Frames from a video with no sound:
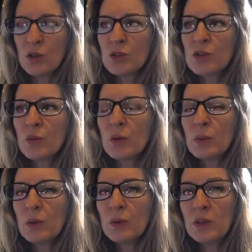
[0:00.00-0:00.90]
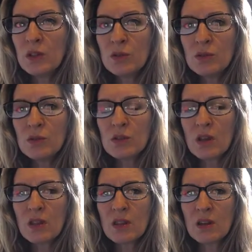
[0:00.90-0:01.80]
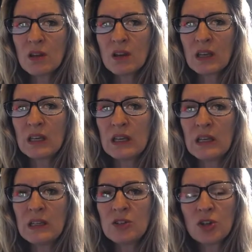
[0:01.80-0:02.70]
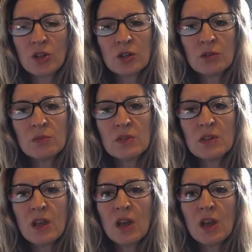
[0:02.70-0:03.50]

So we want to use the key terms,